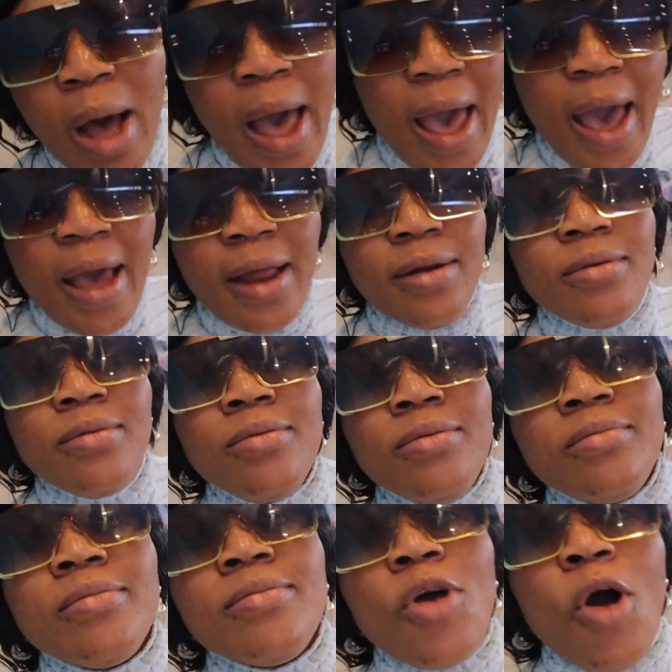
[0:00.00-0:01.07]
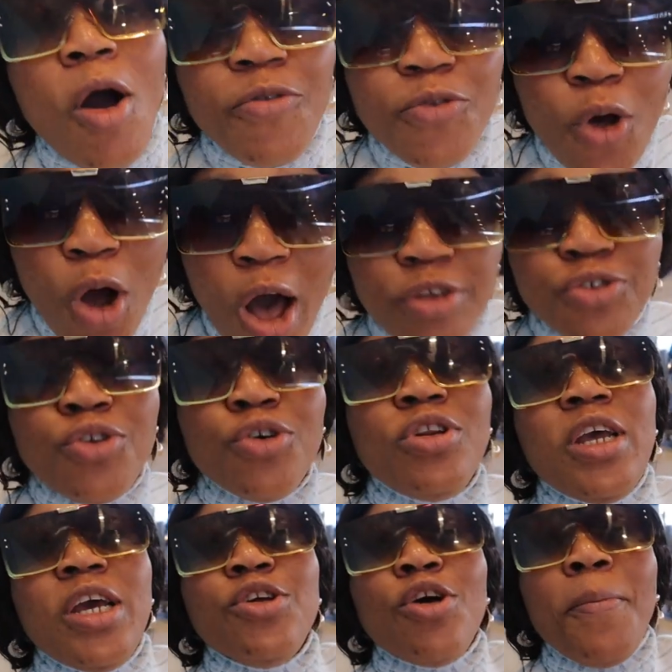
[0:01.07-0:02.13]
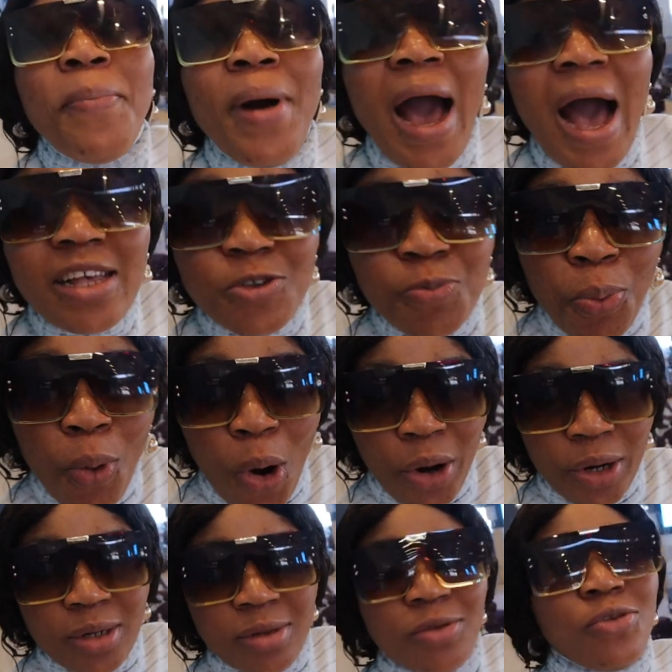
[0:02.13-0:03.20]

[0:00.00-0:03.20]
and of course you need your passport